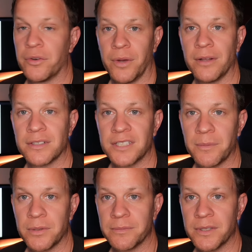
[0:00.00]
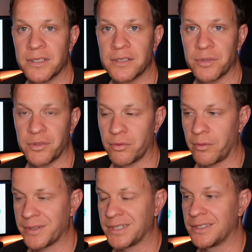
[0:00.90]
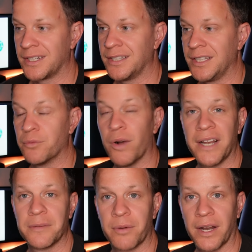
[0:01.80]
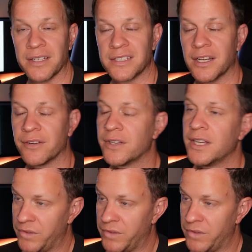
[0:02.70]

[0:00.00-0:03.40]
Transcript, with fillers: and wellness supplements, which were represented in the White branded stuff.